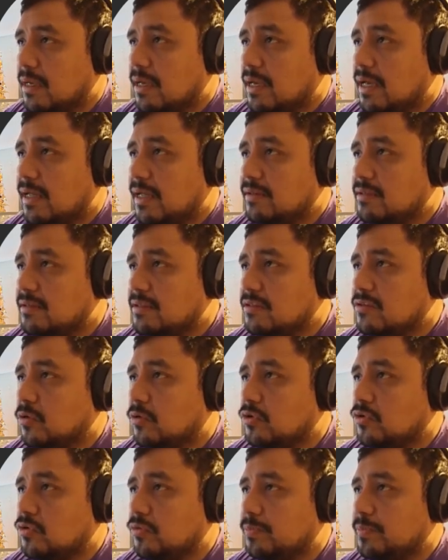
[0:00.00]
And this is going
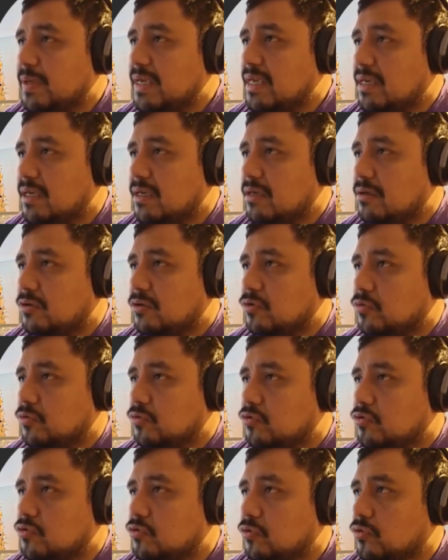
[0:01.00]
to be
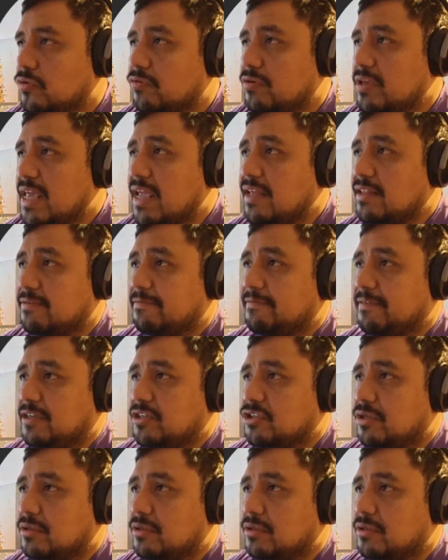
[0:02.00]
used to create the facial.